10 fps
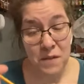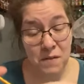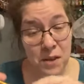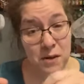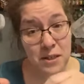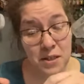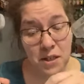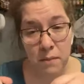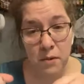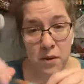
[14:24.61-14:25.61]
If there is a
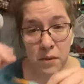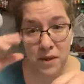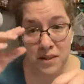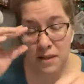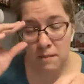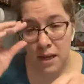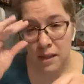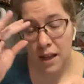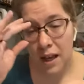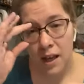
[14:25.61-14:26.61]
tumbler you want to see
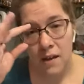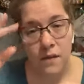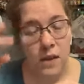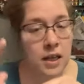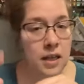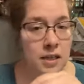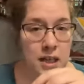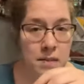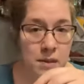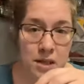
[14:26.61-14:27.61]
made live,
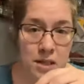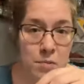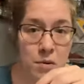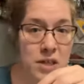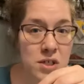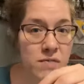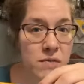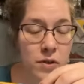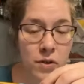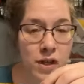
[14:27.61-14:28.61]
send me an inspiration
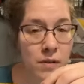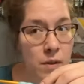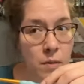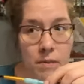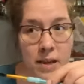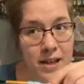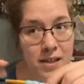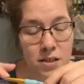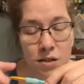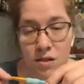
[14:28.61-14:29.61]
photo and we will make
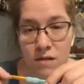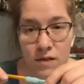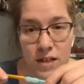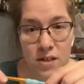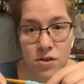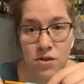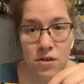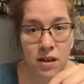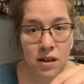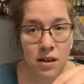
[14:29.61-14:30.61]
it start to
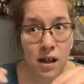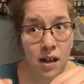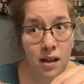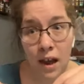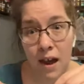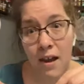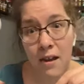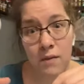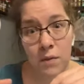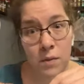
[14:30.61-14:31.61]
finish
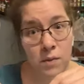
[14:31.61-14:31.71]
live.